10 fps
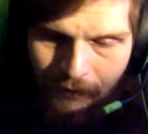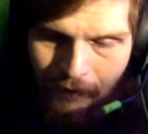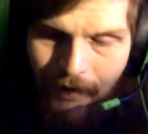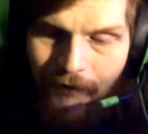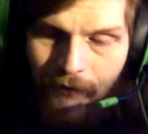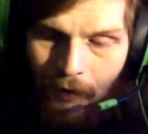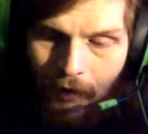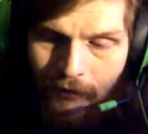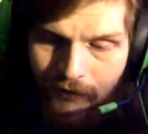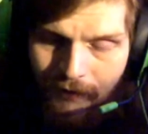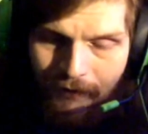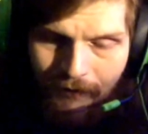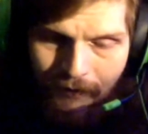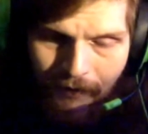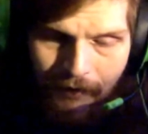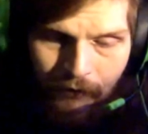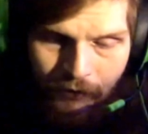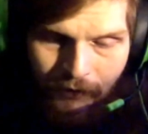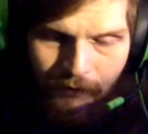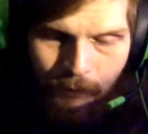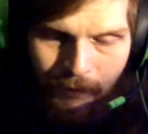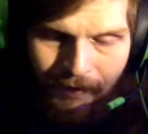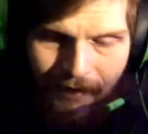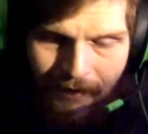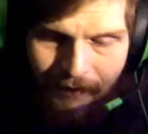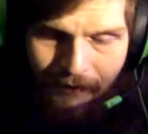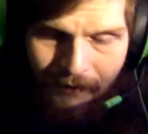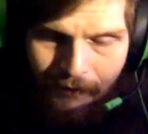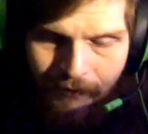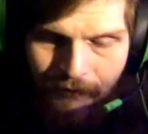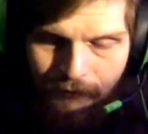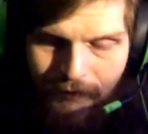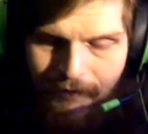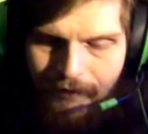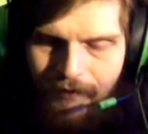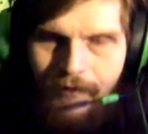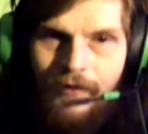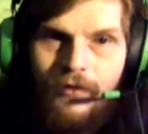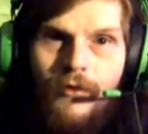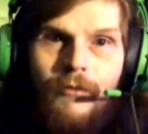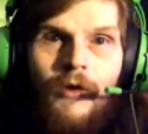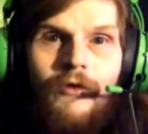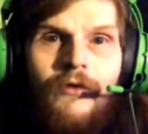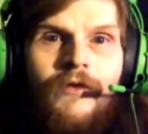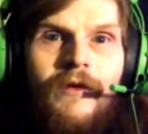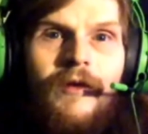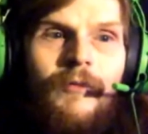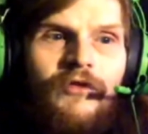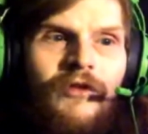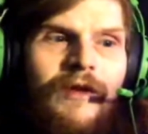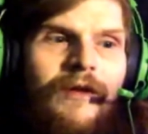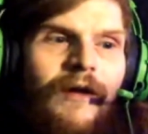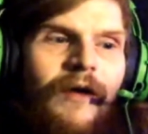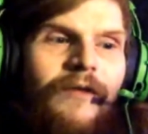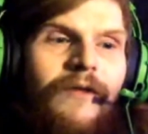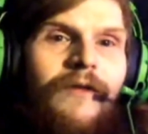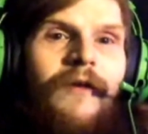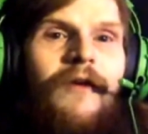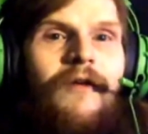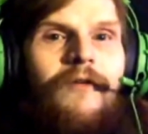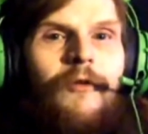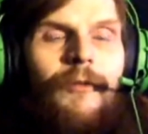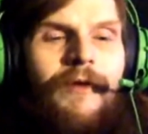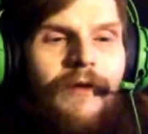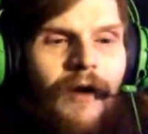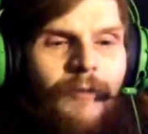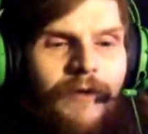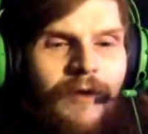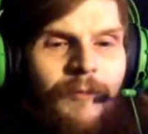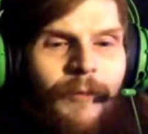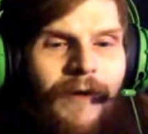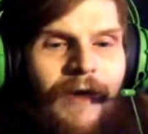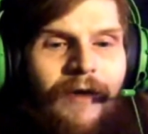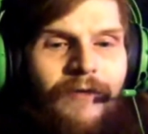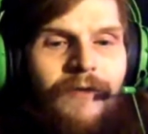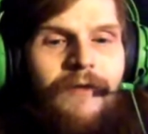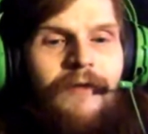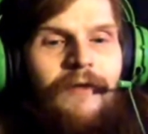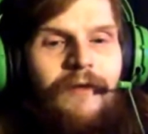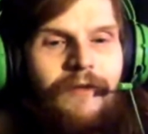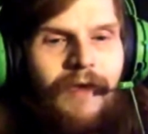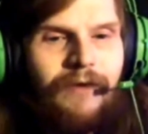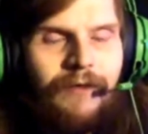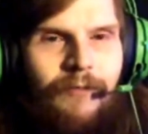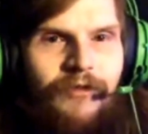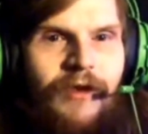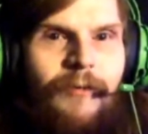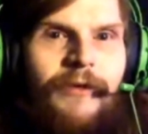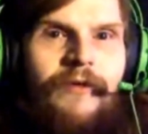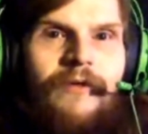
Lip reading: Ace Austin and Chris Bay defeated the Motor City Machine Guns to become the Impact Tag Team Champions.